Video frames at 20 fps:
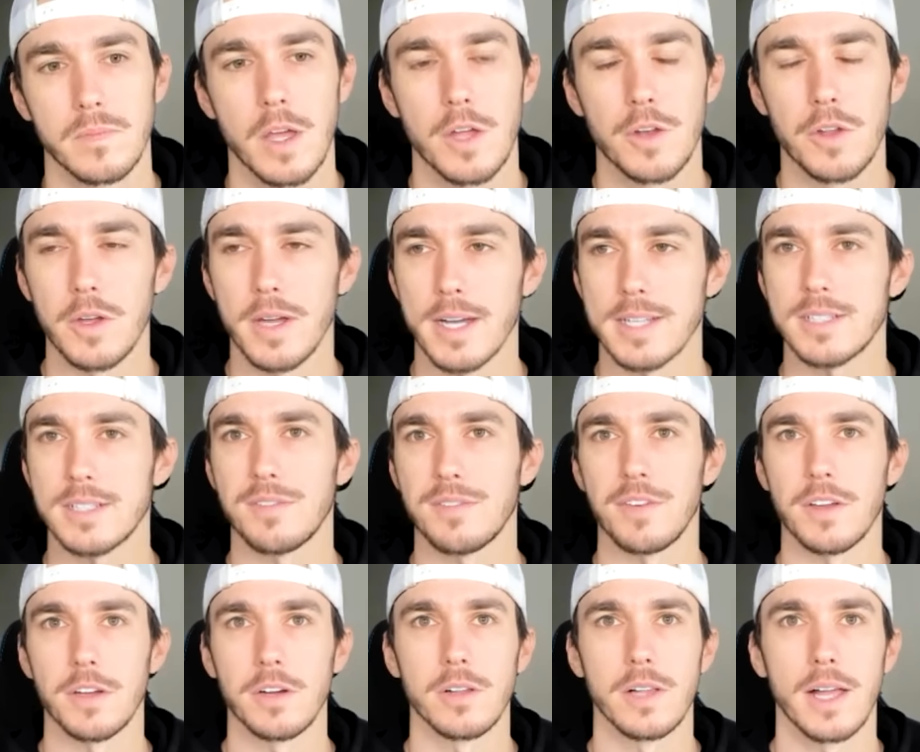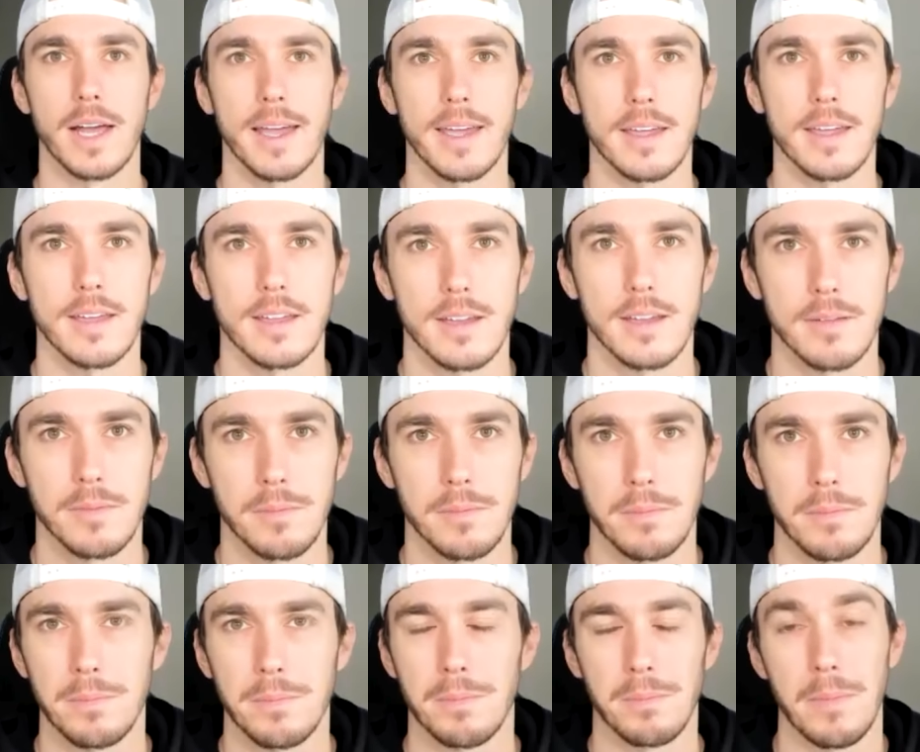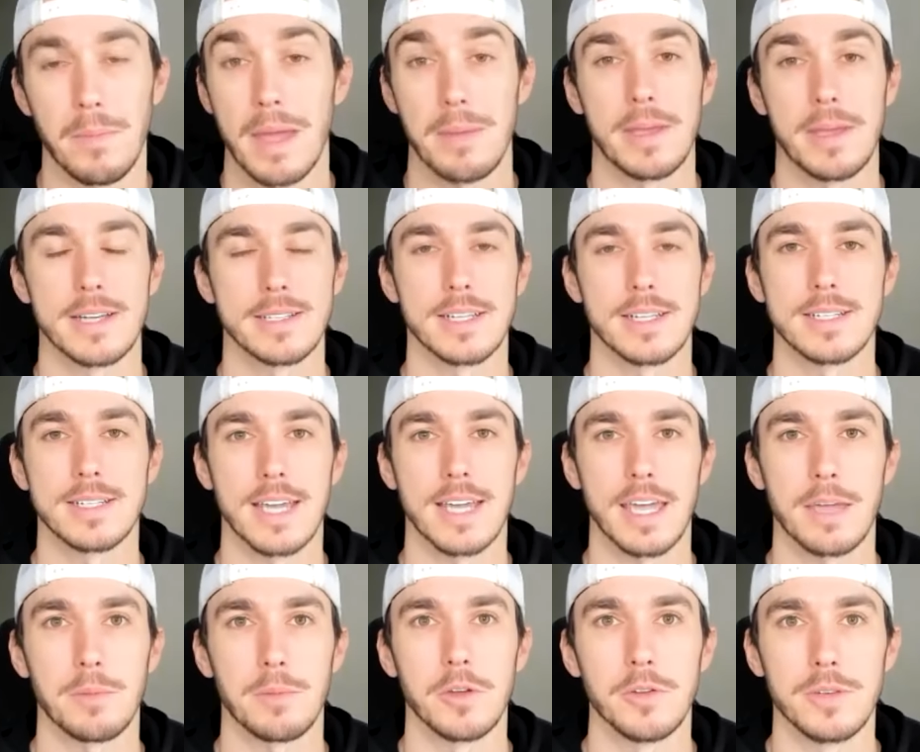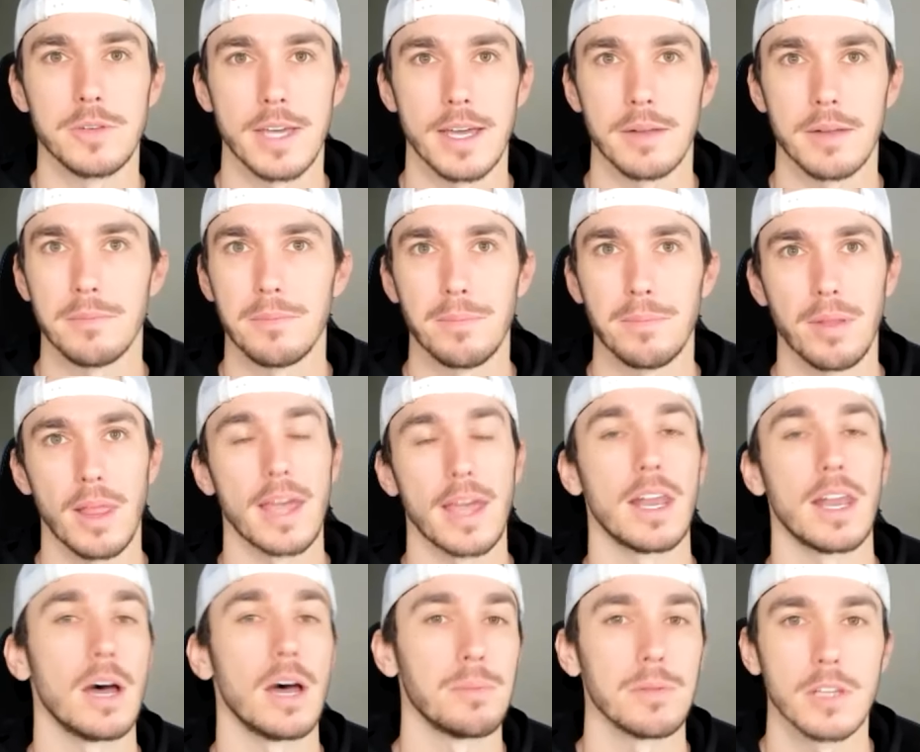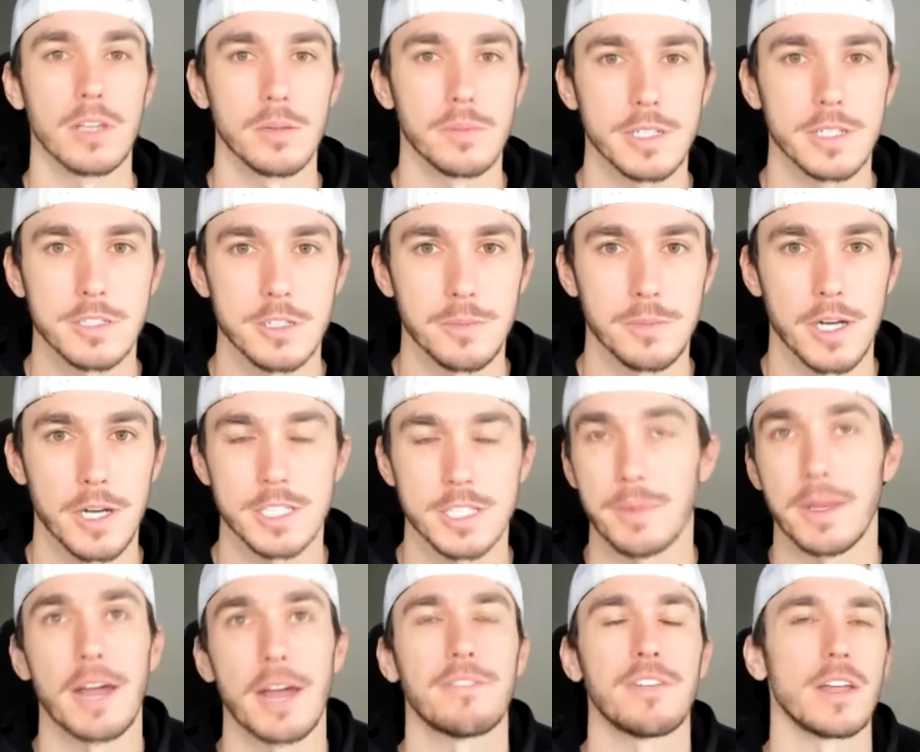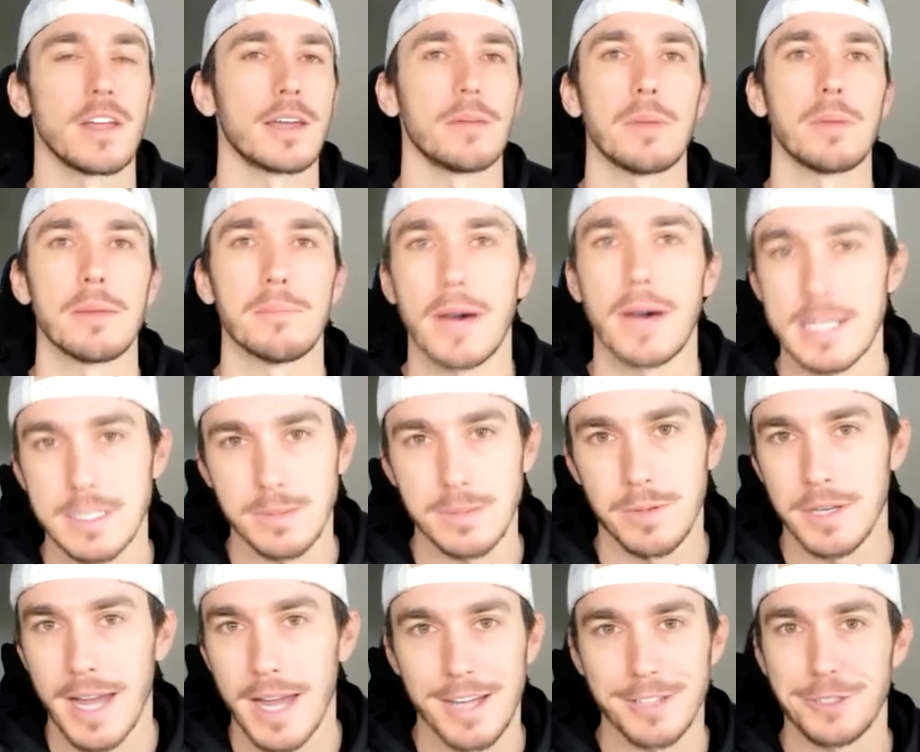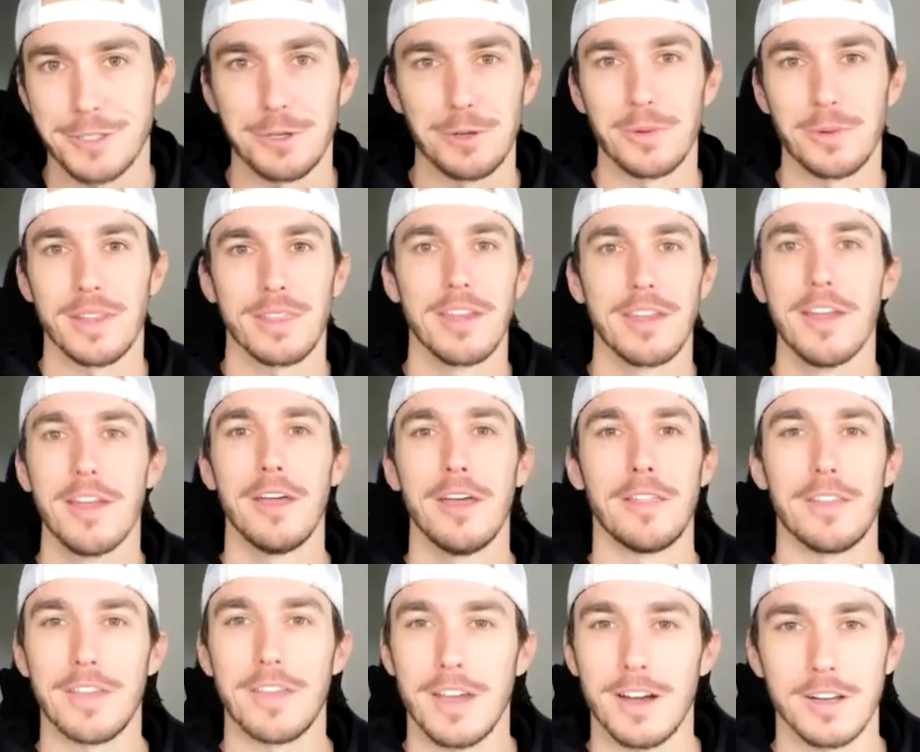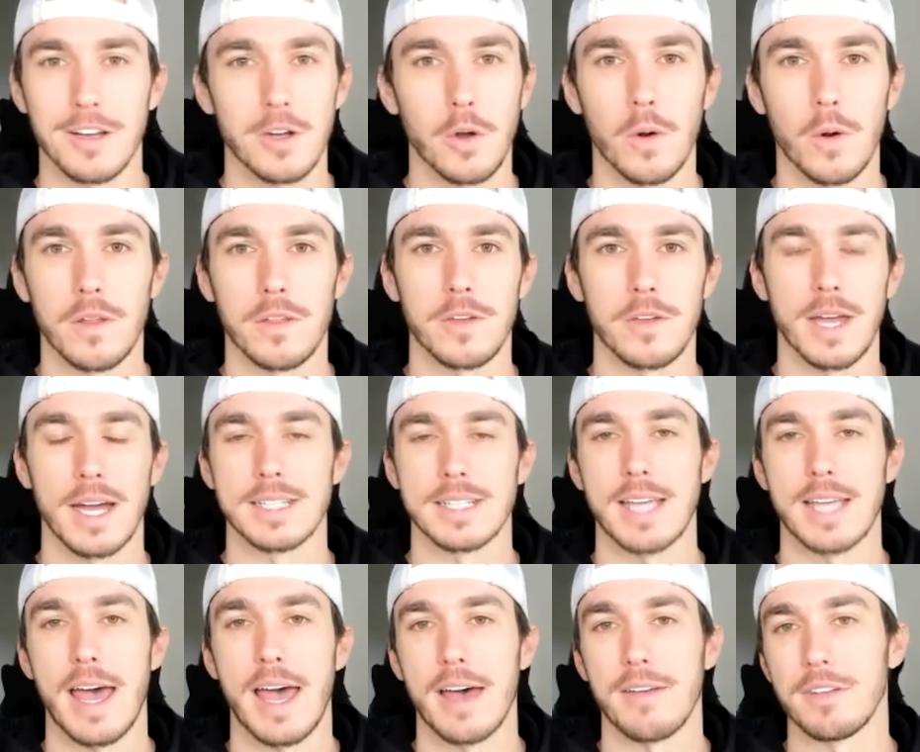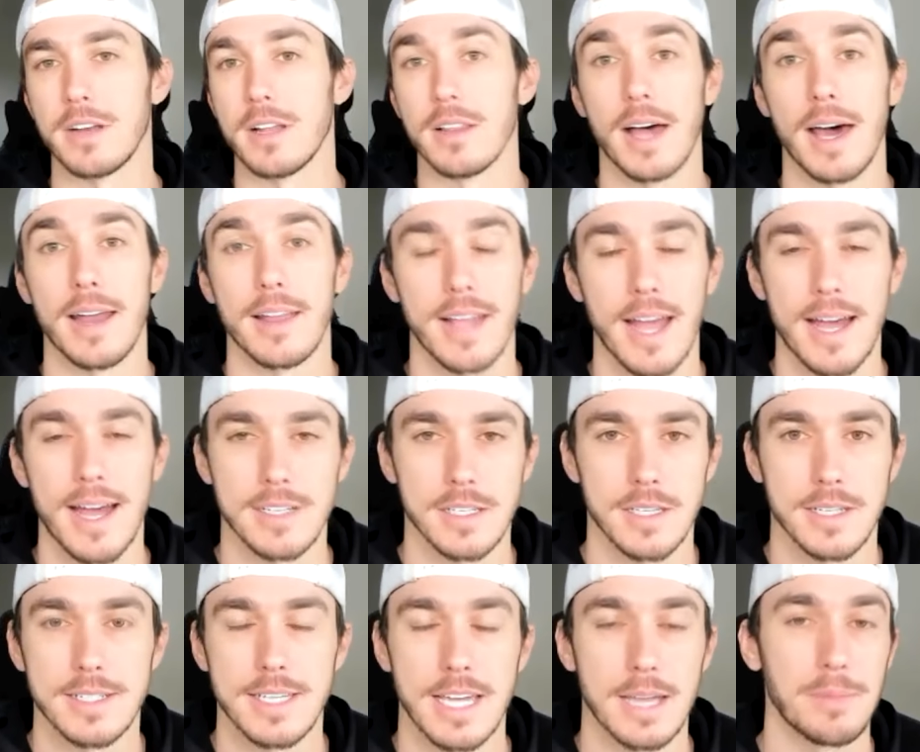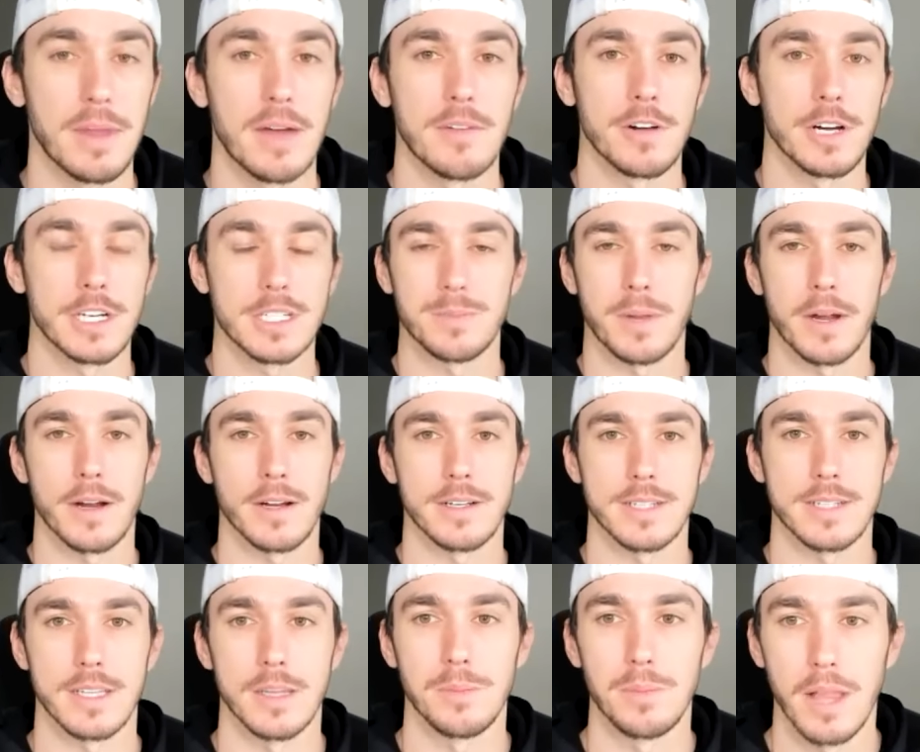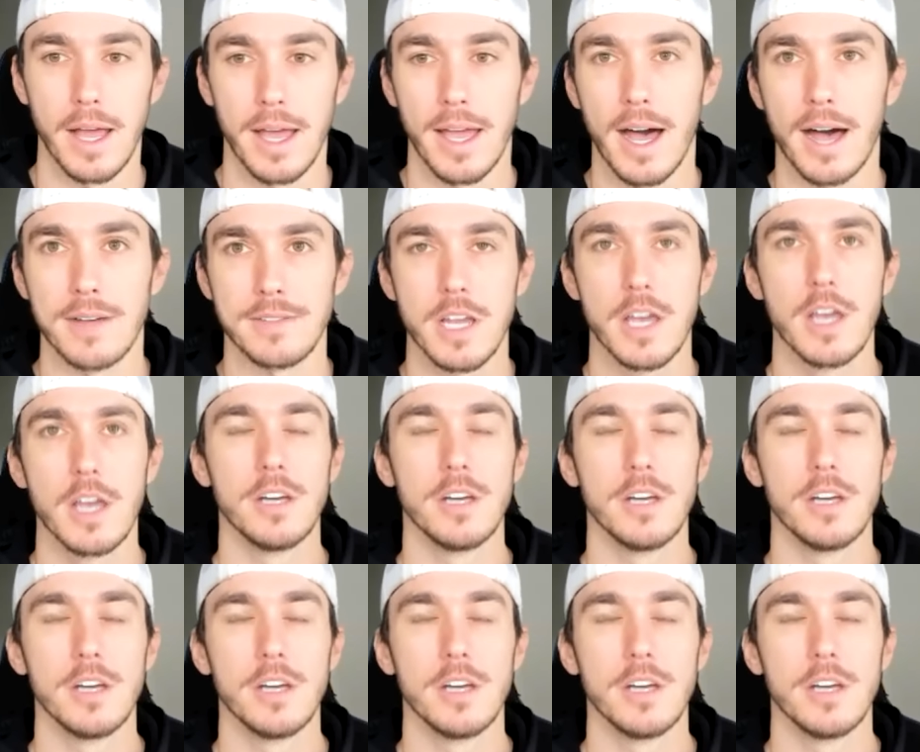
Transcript: Do you guys feel like maybe as a team you did play it up a little bit too much? I mean, I feel like it'd be impossible not to with the young core that you guys have and a lot of guys on the team never experiencing the playoffs.